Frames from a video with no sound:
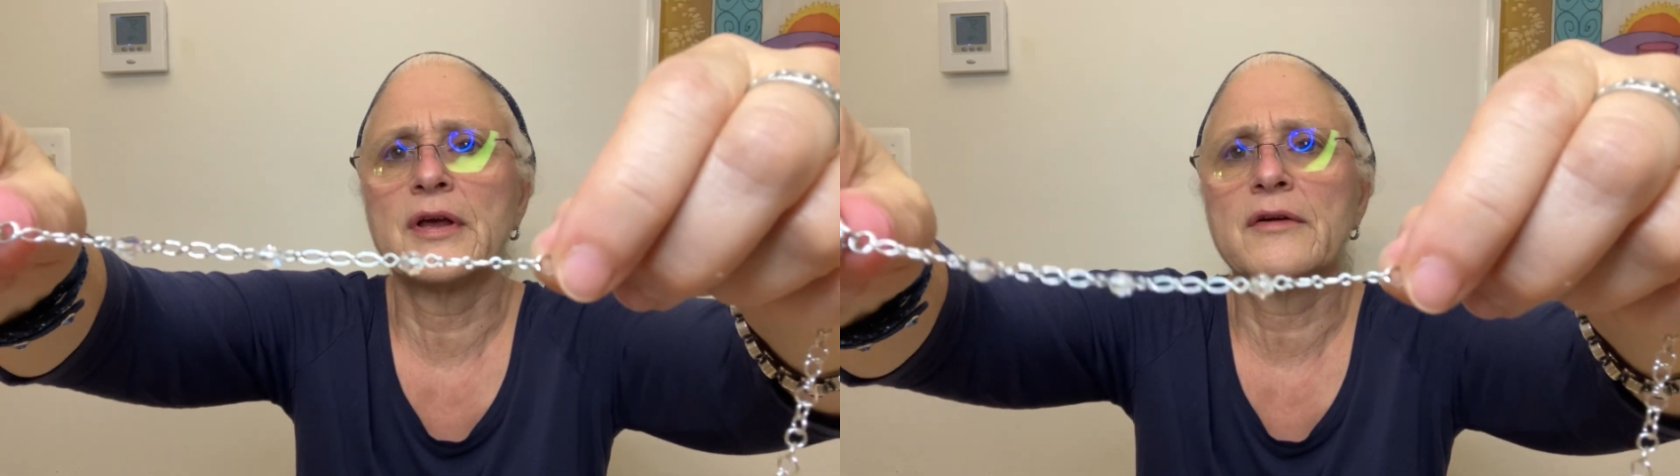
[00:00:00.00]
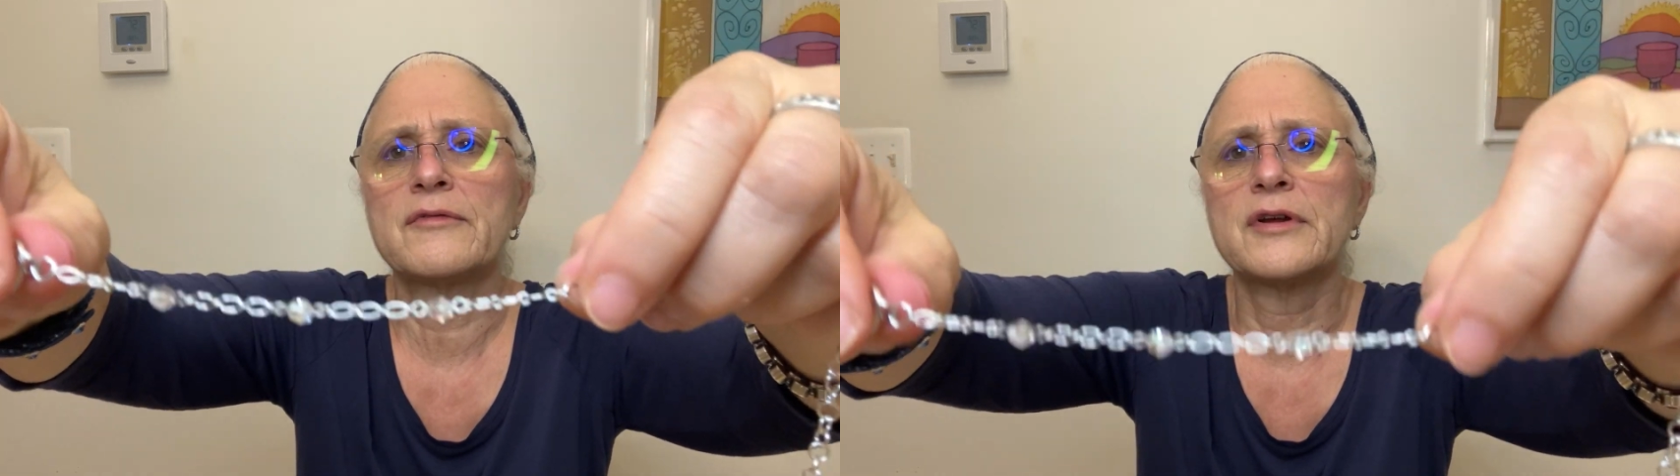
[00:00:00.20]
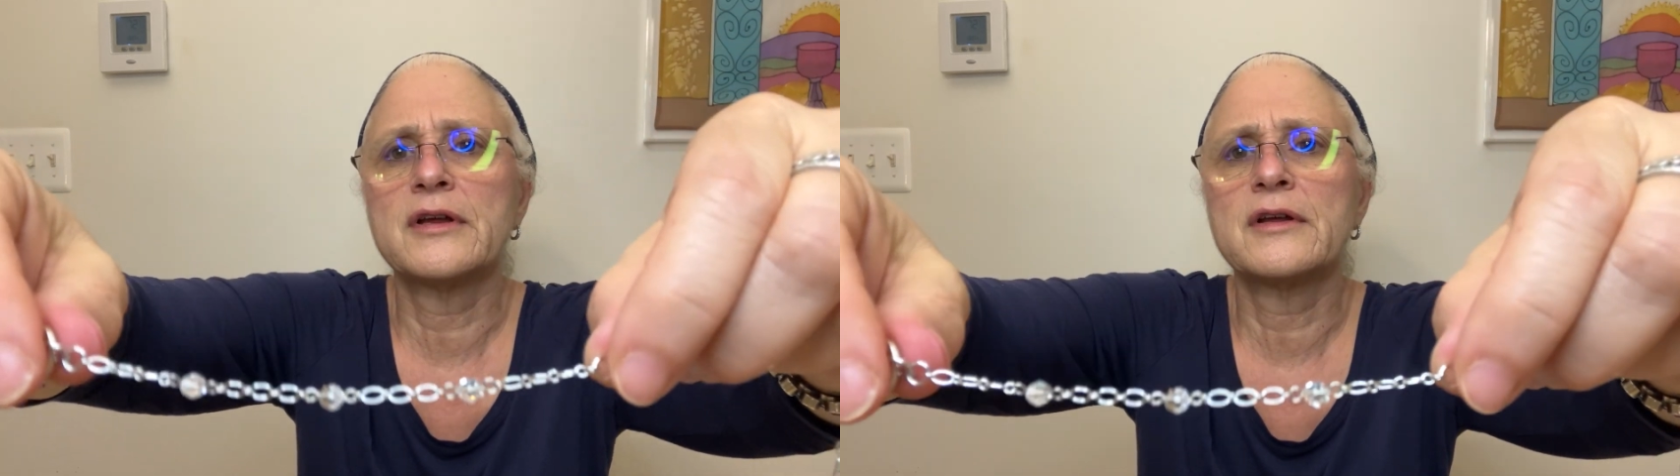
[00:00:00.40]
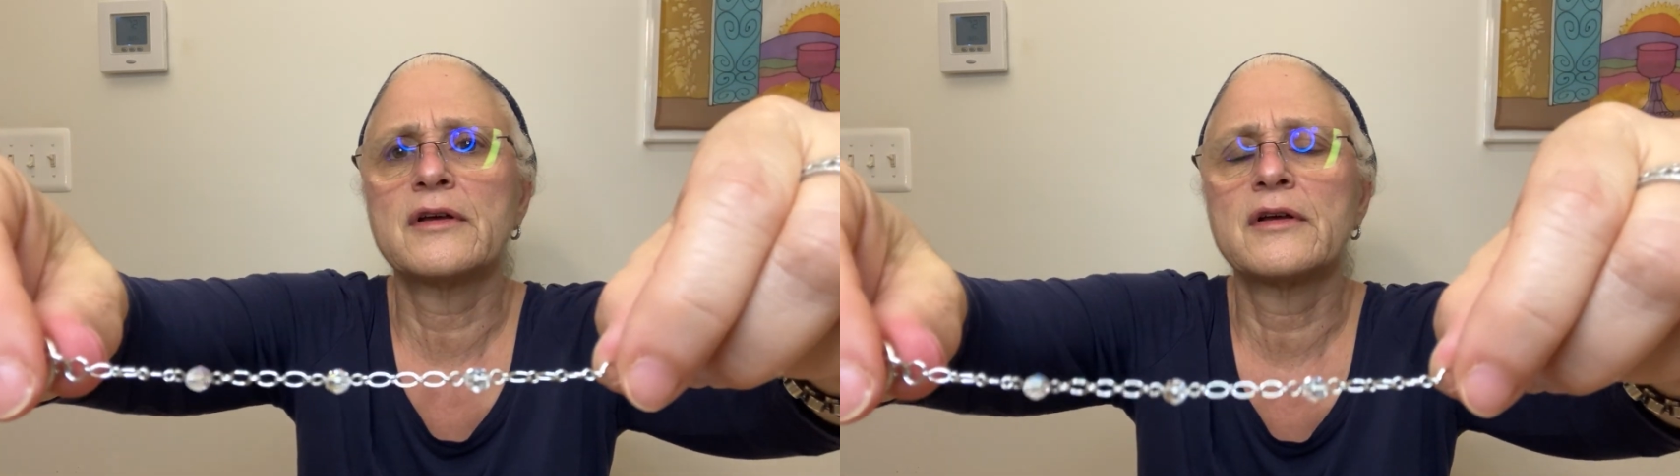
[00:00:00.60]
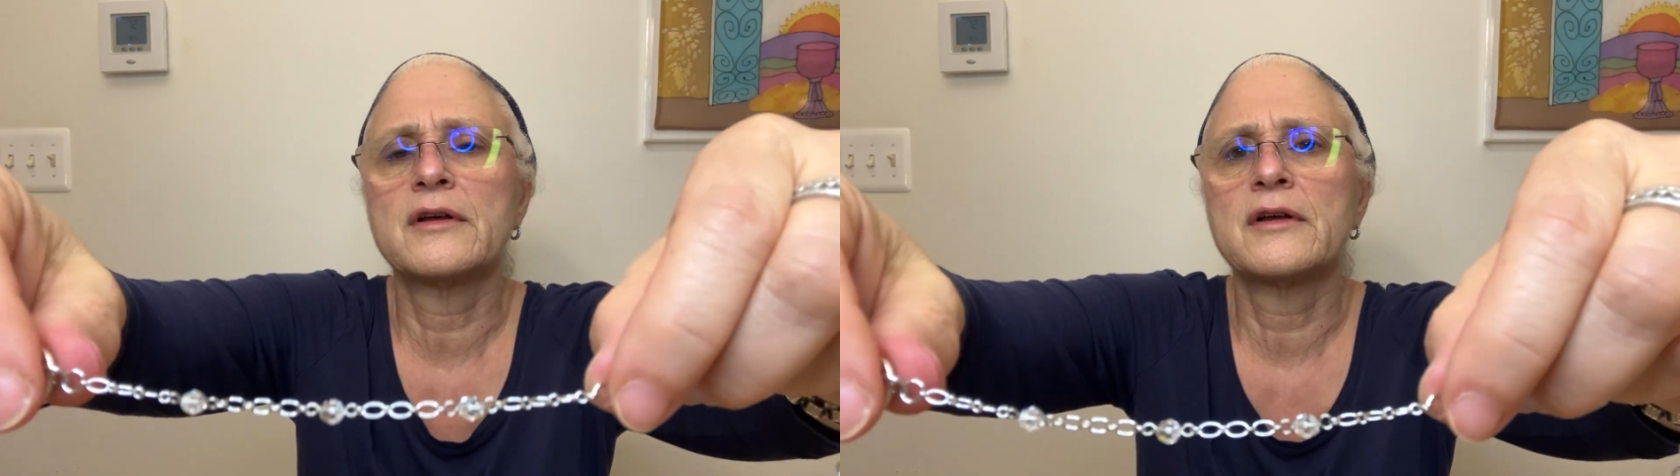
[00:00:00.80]
every
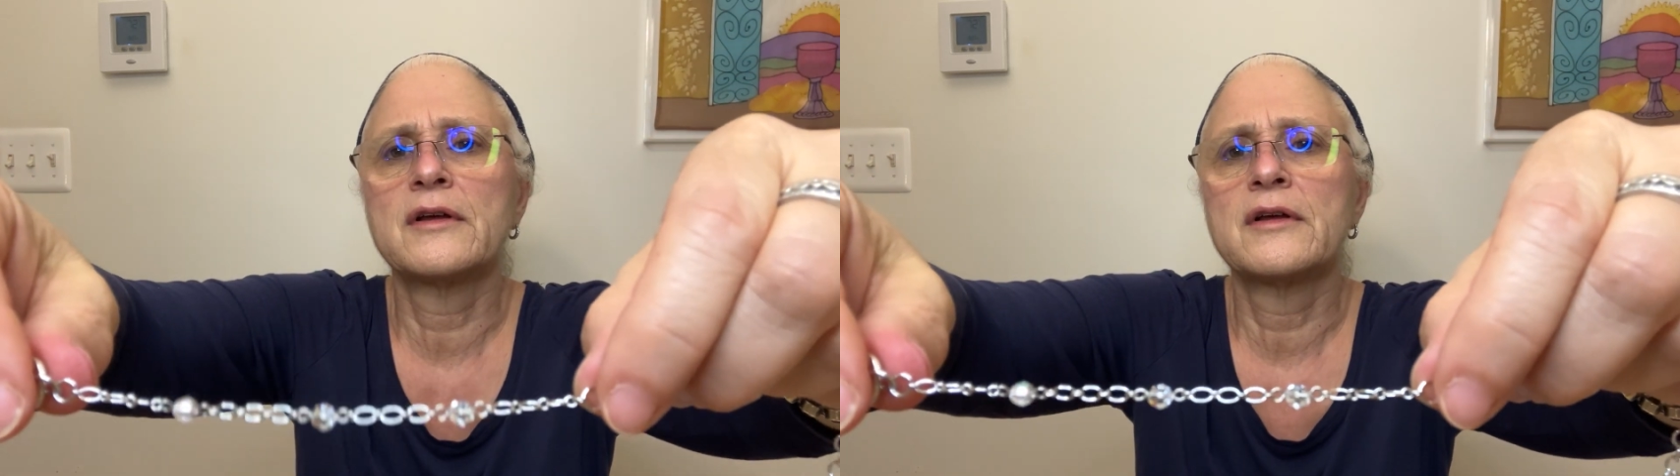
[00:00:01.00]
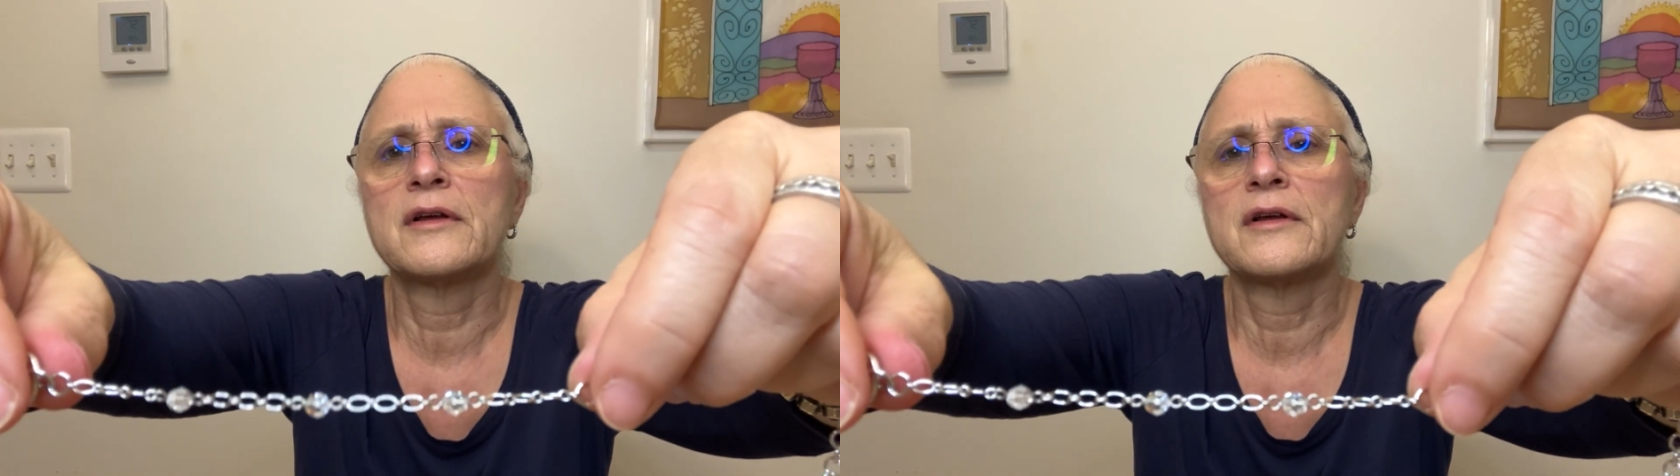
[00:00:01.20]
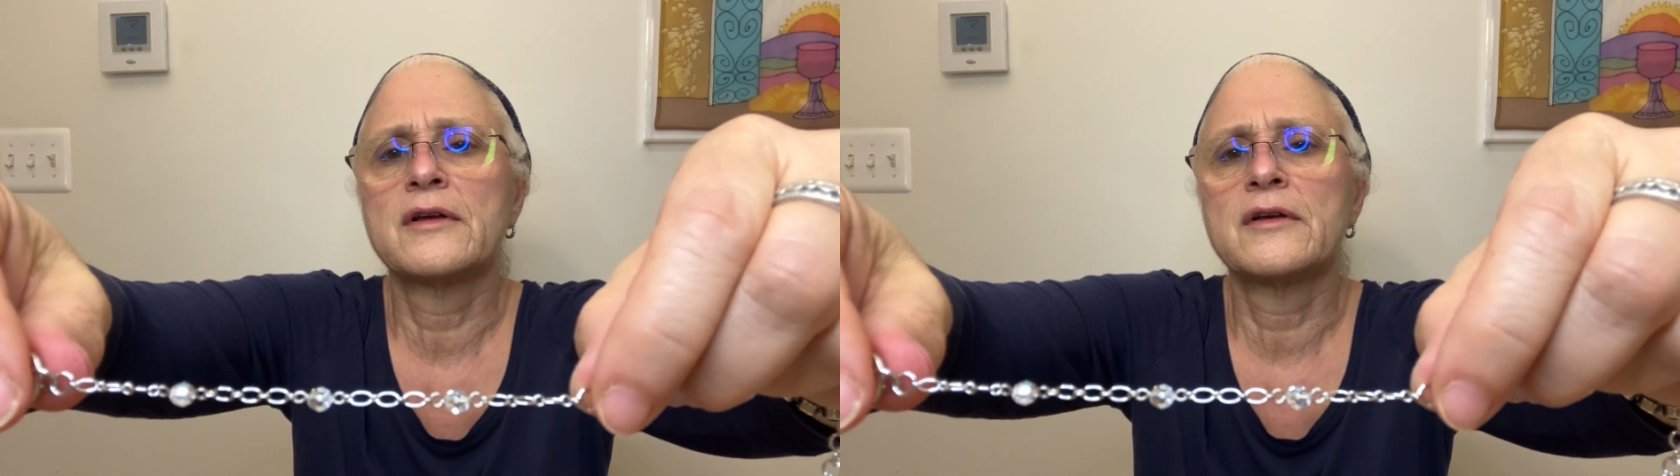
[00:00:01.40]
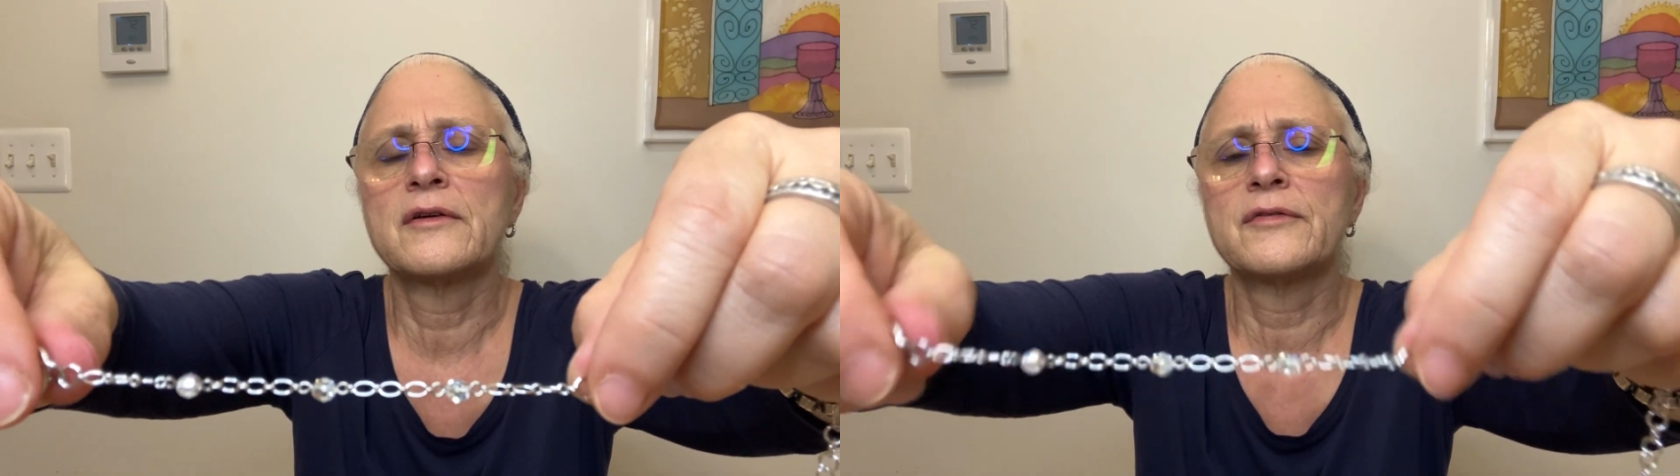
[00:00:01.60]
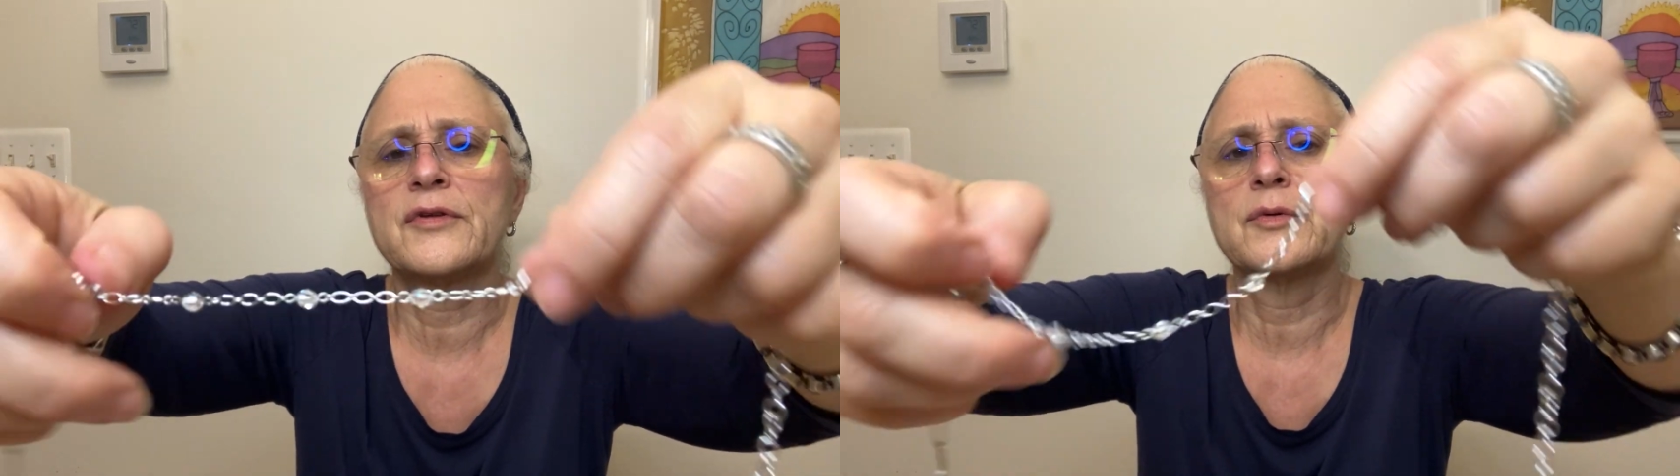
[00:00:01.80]

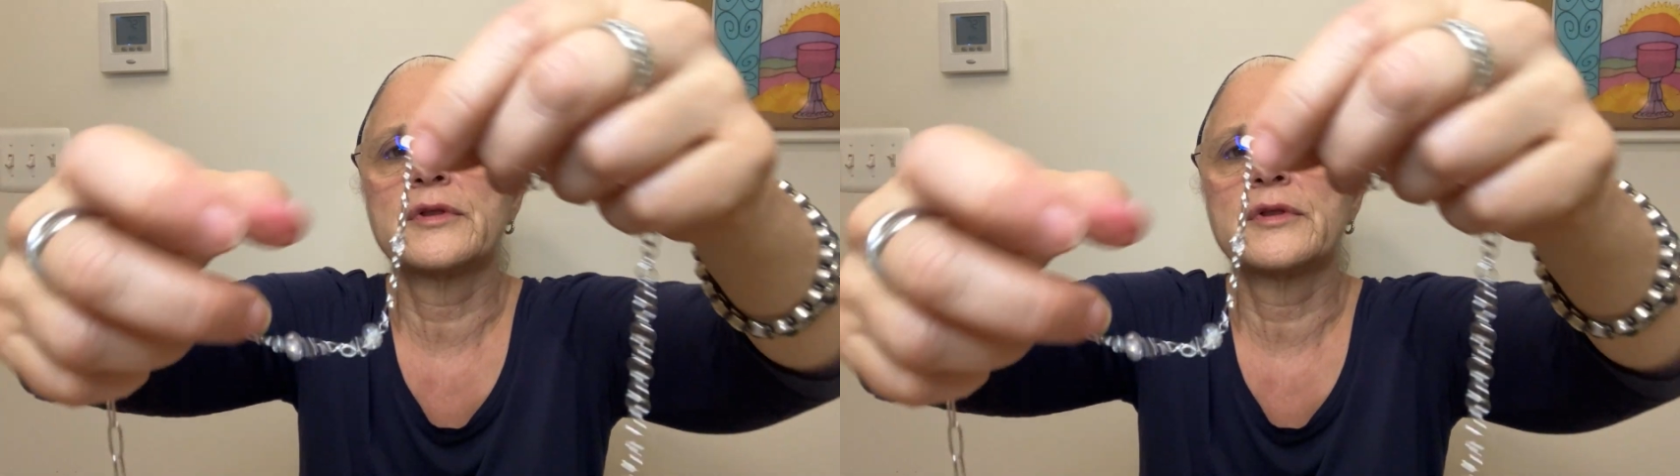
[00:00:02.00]
few